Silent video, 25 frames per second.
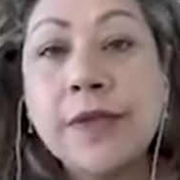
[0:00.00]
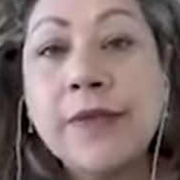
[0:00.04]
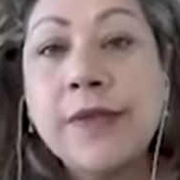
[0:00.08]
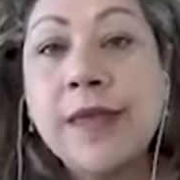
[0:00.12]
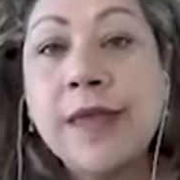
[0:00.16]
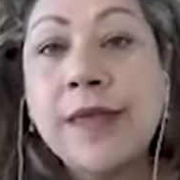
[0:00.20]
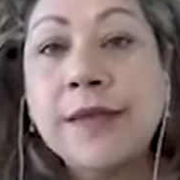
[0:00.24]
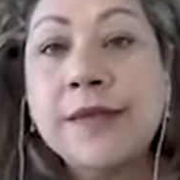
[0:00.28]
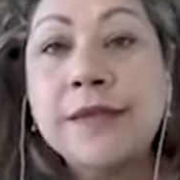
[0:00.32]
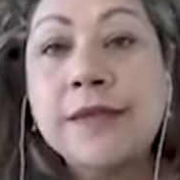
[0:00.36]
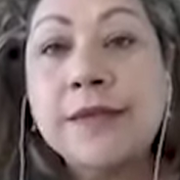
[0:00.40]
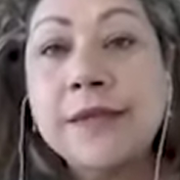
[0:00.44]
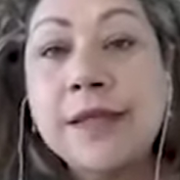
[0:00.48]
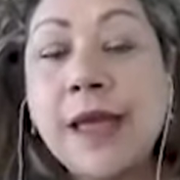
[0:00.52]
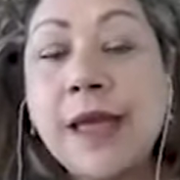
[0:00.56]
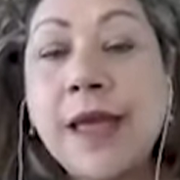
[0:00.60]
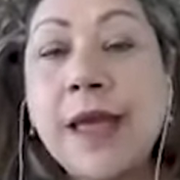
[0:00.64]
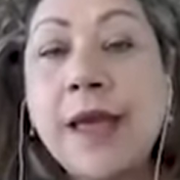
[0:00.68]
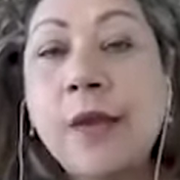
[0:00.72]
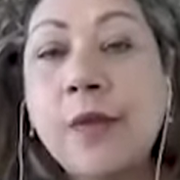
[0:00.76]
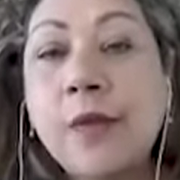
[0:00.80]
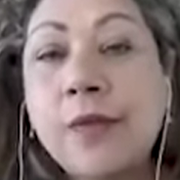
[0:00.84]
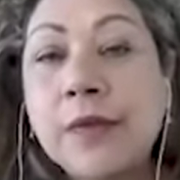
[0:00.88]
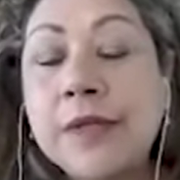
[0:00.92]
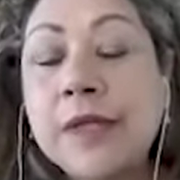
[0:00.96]
And that's
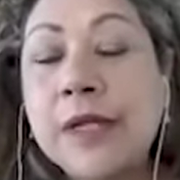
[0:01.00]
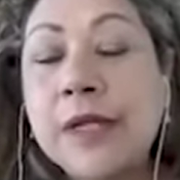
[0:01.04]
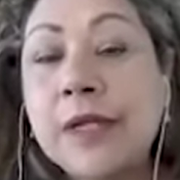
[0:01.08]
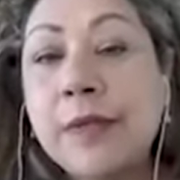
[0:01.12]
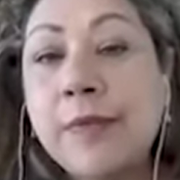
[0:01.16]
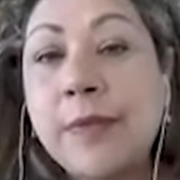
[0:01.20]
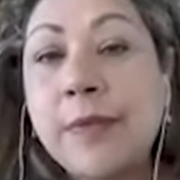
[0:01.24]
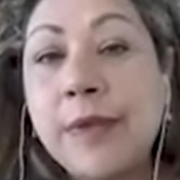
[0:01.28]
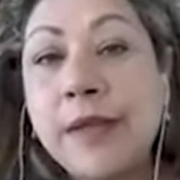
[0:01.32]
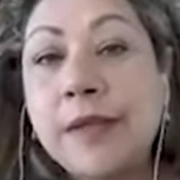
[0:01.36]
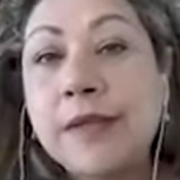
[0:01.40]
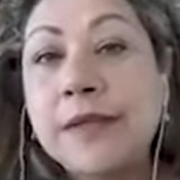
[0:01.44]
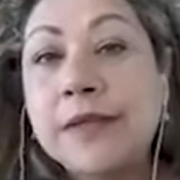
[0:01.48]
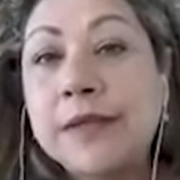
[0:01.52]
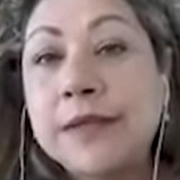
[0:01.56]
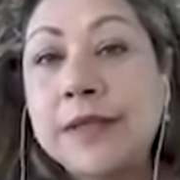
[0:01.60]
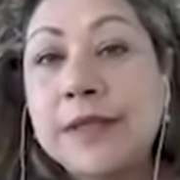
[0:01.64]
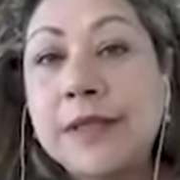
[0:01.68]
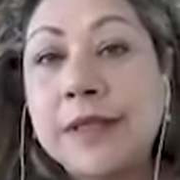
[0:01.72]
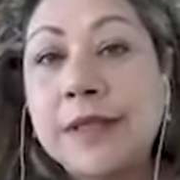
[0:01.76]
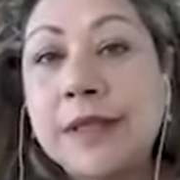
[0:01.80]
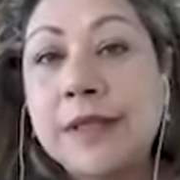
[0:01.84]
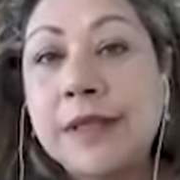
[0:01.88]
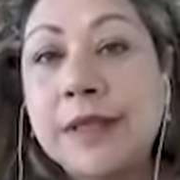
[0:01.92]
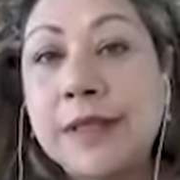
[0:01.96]
how the death
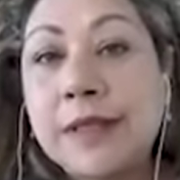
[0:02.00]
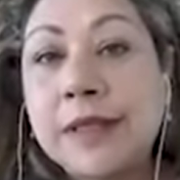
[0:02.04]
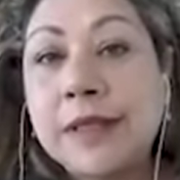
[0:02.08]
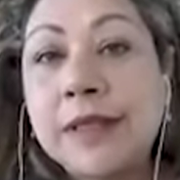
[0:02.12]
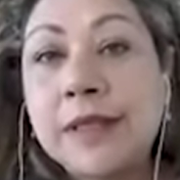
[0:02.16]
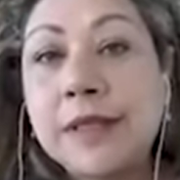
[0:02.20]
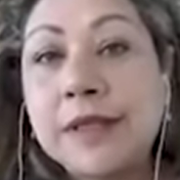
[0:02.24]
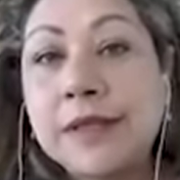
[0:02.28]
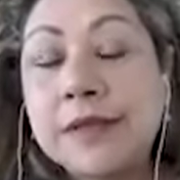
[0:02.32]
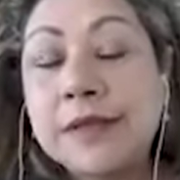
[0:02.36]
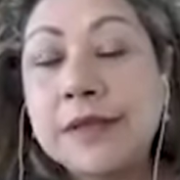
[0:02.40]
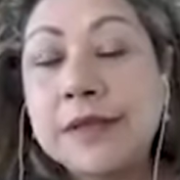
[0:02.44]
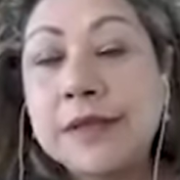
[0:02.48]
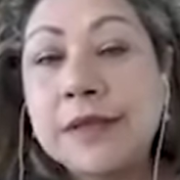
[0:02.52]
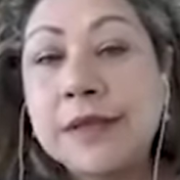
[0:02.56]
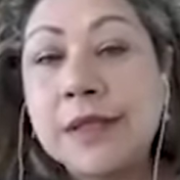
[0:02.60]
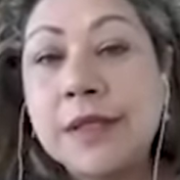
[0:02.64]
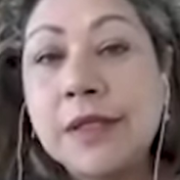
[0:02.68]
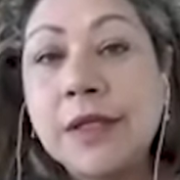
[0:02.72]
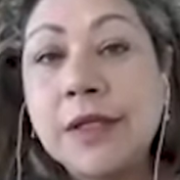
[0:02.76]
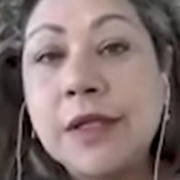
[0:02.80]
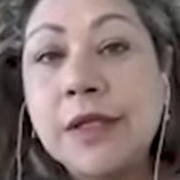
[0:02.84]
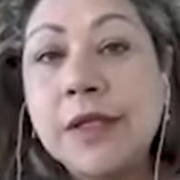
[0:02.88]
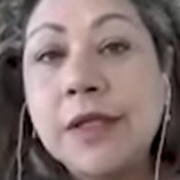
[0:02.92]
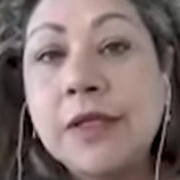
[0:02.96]
penalty is
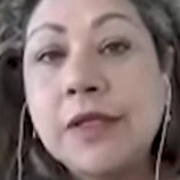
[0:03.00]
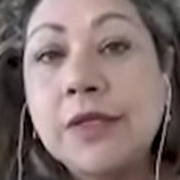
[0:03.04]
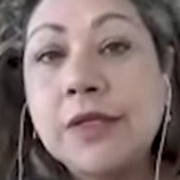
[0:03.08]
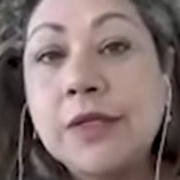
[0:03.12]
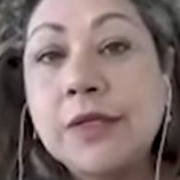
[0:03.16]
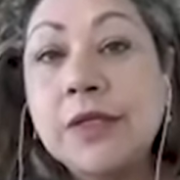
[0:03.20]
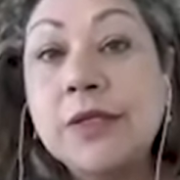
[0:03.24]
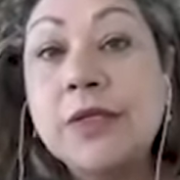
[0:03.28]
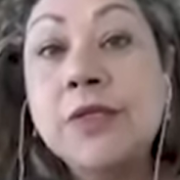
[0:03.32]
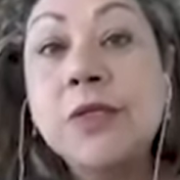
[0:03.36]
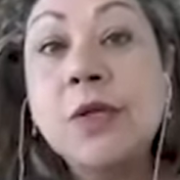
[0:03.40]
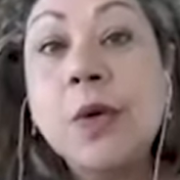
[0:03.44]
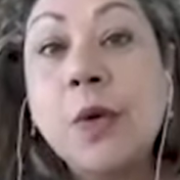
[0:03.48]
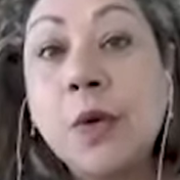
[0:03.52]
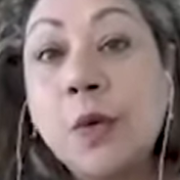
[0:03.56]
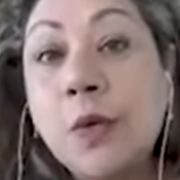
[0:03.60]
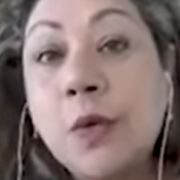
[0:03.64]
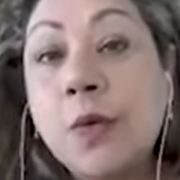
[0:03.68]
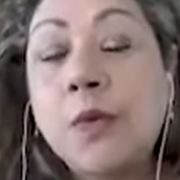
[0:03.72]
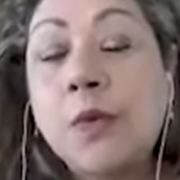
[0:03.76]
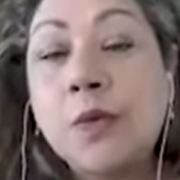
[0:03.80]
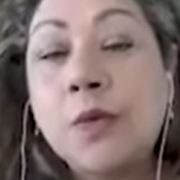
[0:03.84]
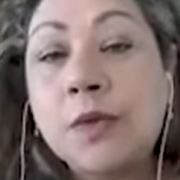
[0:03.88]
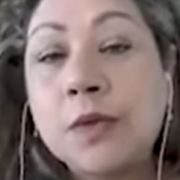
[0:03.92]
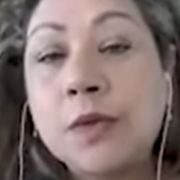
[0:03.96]

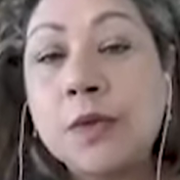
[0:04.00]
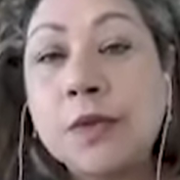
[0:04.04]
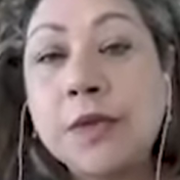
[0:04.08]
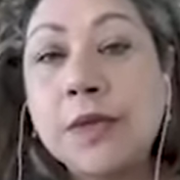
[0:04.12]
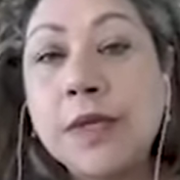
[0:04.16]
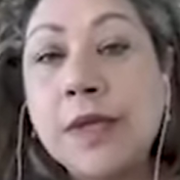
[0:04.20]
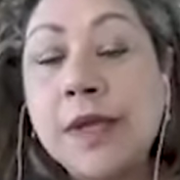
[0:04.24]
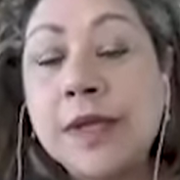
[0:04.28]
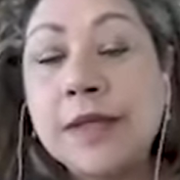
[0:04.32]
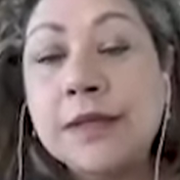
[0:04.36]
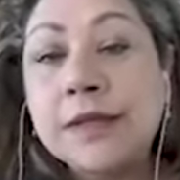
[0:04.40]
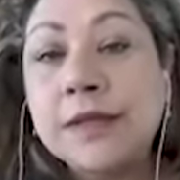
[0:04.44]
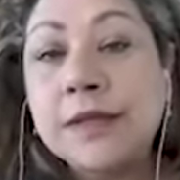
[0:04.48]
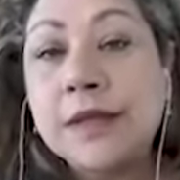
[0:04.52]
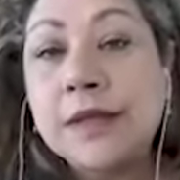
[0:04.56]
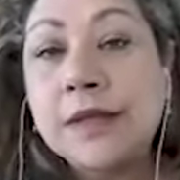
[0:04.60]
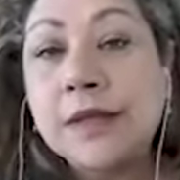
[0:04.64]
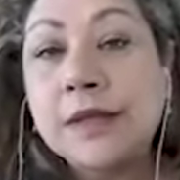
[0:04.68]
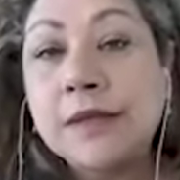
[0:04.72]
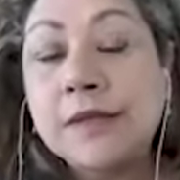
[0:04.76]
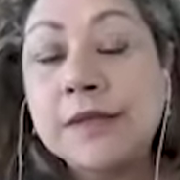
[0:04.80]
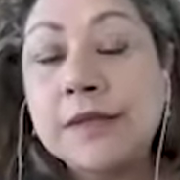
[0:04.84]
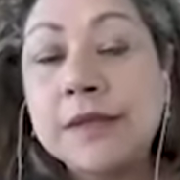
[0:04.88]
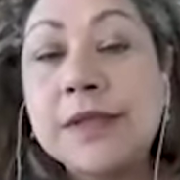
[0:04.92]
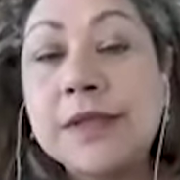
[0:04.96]
sold as
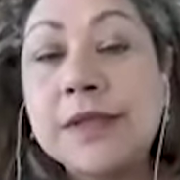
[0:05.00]
a